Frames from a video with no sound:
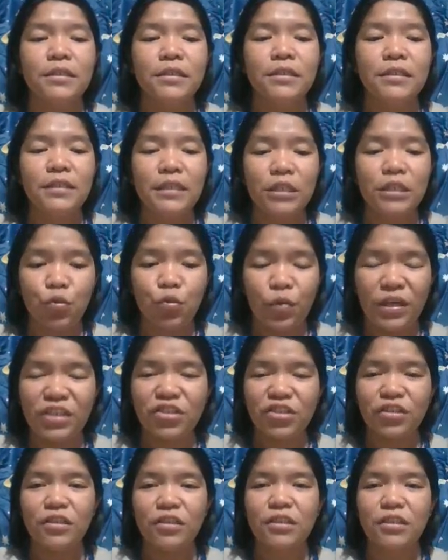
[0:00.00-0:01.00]

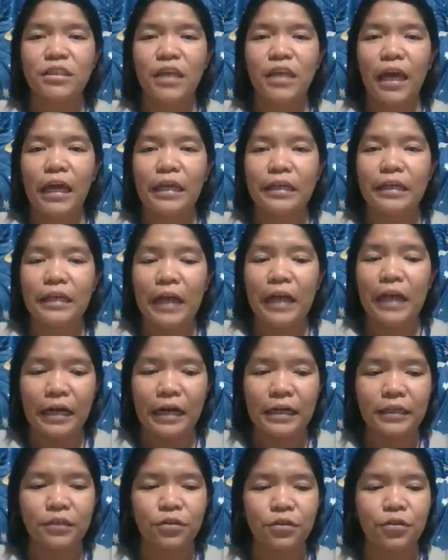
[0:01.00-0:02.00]
situations, and
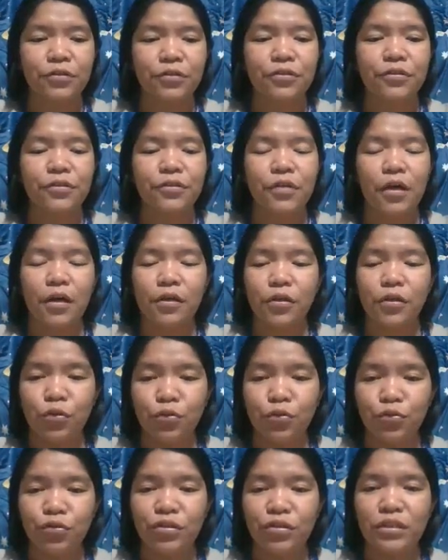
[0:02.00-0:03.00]
characters
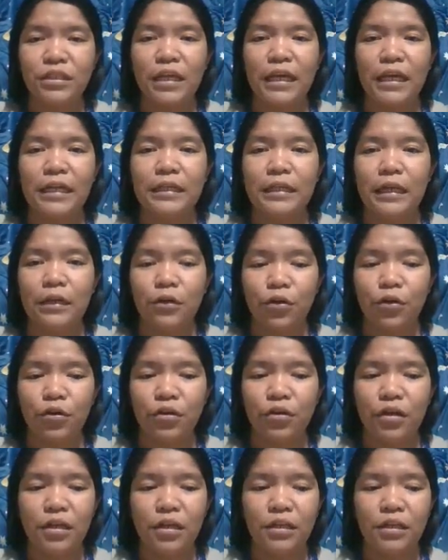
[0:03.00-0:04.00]
used in the
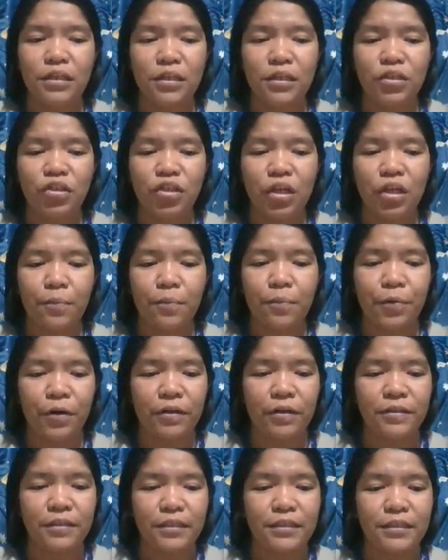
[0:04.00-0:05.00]
learning teaching
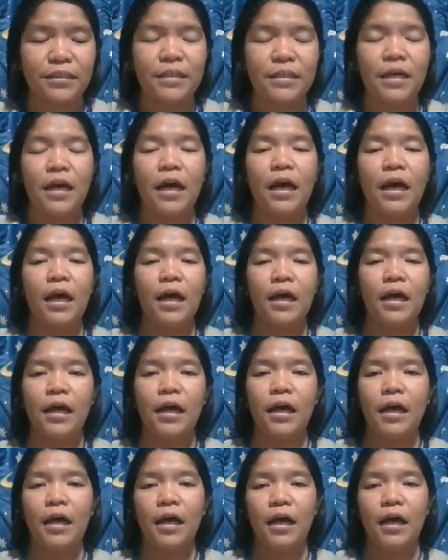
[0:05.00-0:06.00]
process
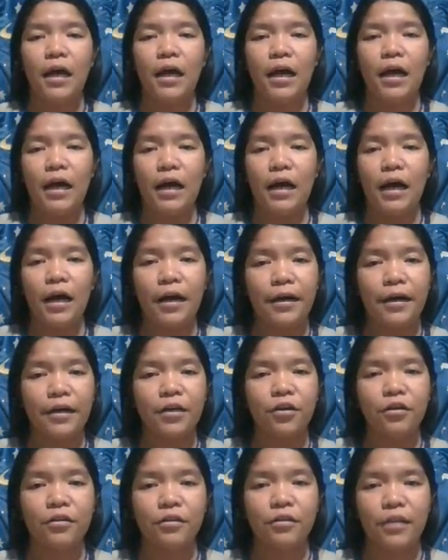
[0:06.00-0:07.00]

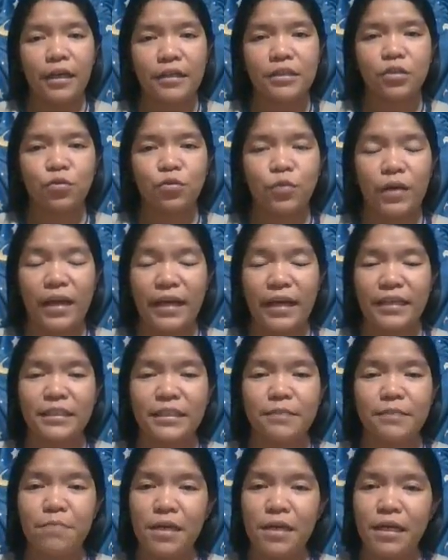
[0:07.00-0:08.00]
are
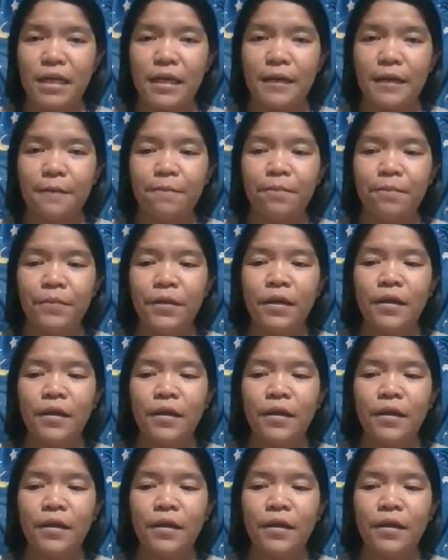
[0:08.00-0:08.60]
contextualized, meaning